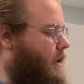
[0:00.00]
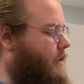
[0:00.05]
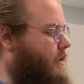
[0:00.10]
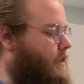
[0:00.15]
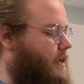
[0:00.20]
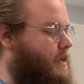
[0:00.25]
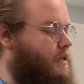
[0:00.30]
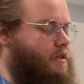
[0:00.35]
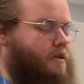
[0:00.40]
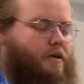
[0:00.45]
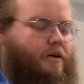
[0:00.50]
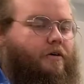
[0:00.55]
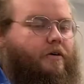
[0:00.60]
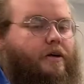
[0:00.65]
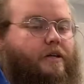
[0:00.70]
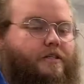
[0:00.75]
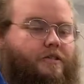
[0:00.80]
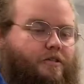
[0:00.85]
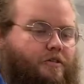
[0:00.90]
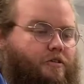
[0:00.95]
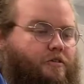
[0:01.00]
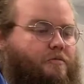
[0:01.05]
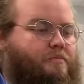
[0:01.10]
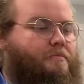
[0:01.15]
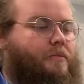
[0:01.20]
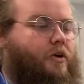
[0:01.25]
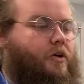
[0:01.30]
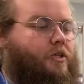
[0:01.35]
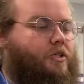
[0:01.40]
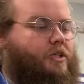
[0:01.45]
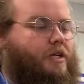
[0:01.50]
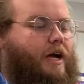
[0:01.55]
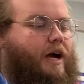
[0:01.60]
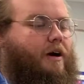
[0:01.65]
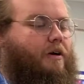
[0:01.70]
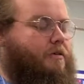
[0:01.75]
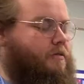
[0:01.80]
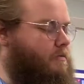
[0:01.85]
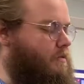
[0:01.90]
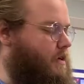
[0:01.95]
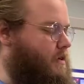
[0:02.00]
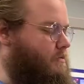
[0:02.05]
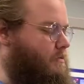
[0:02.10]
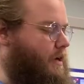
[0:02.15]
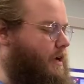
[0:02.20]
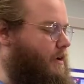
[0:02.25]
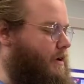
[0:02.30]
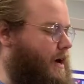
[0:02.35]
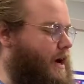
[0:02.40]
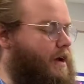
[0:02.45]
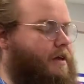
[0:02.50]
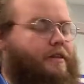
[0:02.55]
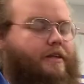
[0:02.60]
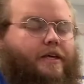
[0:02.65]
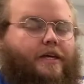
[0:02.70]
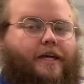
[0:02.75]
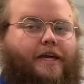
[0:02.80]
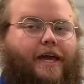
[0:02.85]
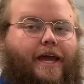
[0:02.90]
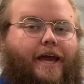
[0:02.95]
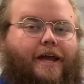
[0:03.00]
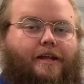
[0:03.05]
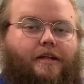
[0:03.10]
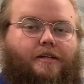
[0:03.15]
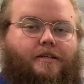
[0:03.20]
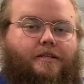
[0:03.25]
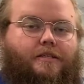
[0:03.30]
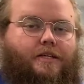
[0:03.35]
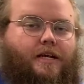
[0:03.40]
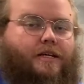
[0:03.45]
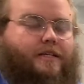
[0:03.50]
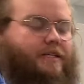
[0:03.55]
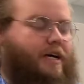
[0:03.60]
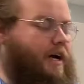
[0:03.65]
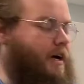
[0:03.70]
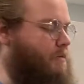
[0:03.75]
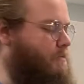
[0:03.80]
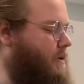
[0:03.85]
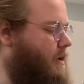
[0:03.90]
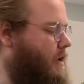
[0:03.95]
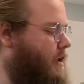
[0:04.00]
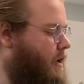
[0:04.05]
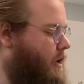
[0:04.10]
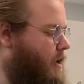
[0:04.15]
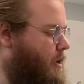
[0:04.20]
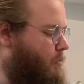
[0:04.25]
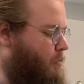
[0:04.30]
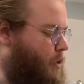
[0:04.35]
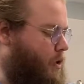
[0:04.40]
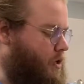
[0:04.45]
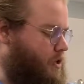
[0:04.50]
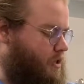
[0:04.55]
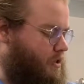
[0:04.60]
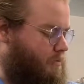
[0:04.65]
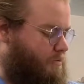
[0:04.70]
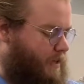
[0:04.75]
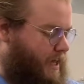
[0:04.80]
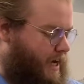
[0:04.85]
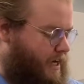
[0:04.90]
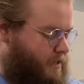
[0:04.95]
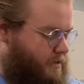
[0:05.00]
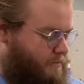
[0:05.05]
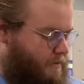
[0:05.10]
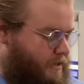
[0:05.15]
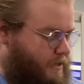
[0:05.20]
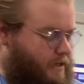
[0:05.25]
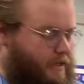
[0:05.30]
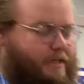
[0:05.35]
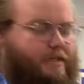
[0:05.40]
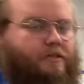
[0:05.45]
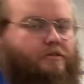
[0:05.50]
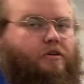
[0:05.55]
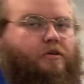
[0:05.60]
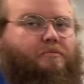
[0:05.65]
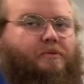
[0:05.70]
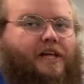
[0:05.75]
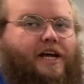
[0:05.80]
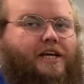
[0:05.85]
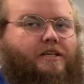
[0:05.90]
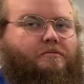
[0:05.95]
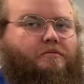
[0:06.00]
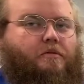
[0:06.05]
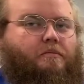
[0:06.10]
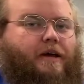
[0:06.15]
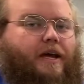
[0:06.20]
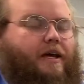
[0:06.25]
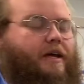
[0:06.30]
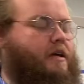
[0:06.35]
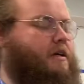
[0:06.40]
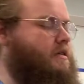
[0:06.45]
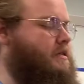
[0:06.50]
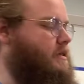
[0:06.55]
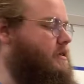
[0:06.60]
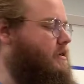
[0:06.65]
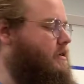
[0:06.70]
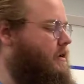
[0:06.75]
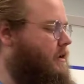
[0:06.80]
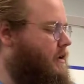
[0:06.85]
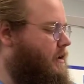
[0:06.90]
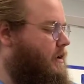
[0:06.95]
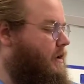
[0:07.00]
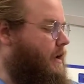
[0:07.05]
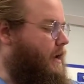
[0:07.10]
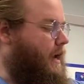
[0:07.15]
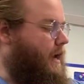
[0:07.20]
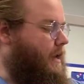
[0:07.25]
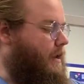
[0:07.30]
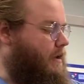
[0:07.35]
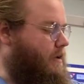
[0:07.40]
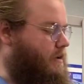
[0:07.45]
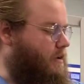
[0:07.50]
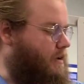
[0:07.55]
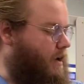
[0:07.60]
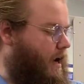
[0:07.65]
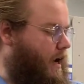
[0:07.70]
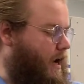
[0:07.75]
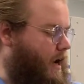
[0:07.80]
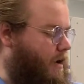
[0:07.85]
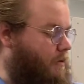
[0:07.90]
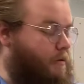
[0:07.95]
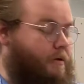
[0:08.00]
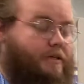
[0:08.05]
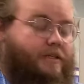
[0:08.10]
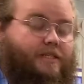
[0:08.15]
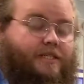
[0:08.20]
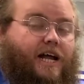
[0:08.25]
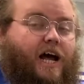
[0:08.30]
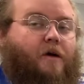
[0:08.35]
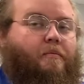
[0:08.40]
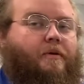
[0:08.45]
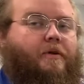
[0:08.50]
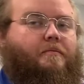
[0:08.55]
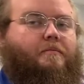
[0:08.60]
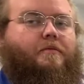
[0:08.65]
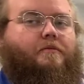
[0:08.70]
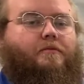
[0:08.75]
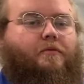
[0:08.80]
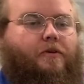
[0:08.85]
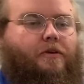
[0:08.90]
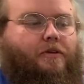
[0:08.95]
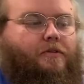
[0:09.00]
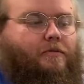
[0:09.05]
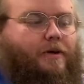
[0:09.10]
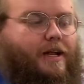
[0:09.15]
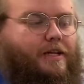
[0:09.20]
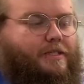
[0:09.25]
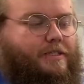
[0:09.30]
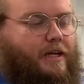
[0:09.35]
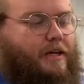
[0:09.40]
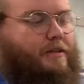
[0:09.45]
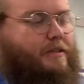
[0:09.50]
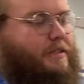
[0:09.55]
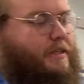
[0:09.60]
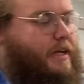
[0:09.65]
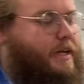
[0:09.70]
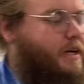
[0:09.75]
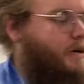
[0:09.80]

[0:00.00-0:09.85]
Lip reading: these are going to push out once we crack the cannulas on top, push the plasma into our plasma bags, and we'll stop it before the red cells get